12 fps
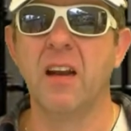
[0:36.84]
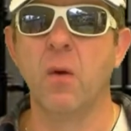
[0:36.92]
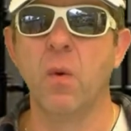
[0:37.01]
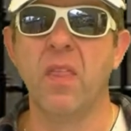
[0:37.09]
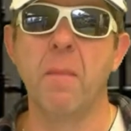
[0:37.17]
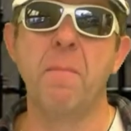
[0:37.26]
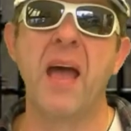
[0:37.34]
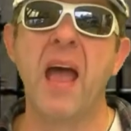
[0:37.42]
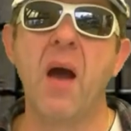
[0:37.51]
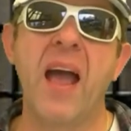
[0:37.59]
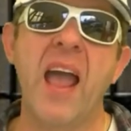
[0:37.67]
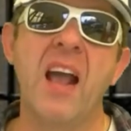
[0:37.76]
you know, we're the
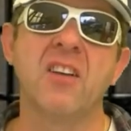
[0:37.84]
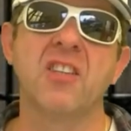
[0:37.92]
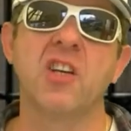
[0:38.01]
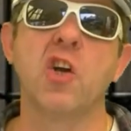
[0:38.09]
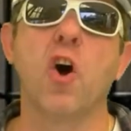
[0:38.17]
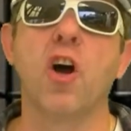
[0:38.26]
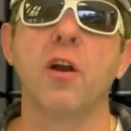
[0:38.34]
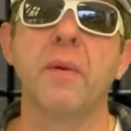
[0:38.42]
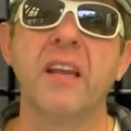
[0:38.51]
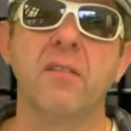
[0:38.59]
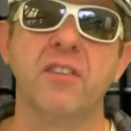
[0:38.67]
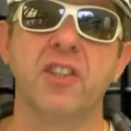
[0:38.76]
powerhouse
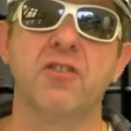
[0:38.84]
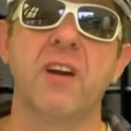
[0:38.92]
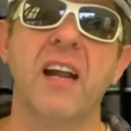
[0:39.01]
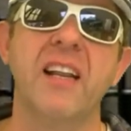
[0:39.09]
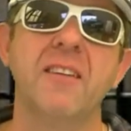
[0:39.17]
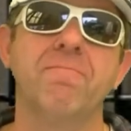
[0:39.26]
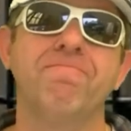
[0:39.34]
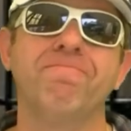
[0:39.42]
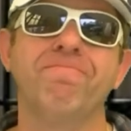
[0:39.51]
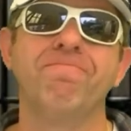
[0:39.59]
economy of Australia.